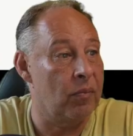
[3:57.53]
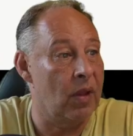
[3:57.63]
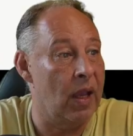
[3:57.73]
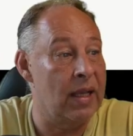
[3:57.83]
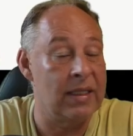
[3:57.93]

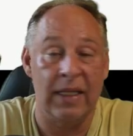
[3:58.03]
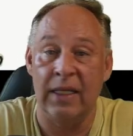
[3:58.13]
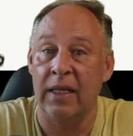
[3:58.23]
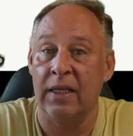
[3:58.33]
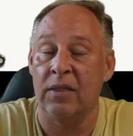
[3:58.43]
as it
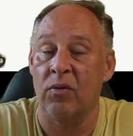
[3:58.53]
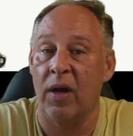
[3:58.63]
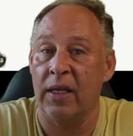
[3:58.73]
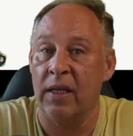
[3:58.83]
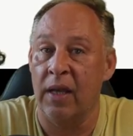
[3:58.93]
is
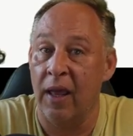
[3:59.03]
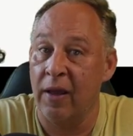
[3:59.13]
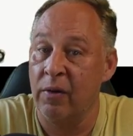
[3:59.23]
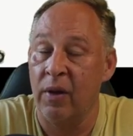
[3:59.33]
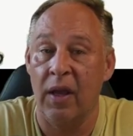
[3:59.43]
right now,
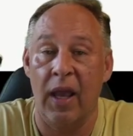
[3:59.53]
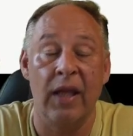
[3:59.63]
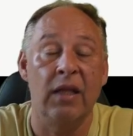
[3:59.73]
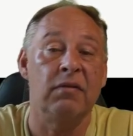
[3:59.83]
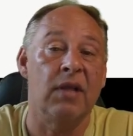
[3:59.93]
and
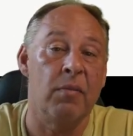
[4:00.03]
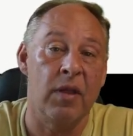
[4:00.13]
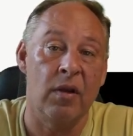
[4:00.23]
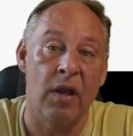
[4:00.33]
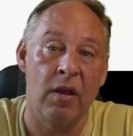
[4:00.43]
if
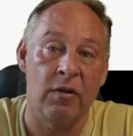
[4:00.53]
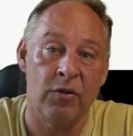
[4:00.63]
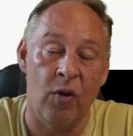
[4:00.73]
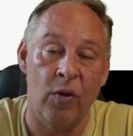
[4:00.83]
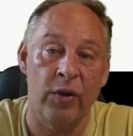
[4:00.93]
something goes
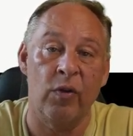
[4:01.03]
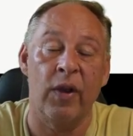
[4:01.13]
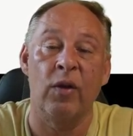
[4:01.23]
wrong you can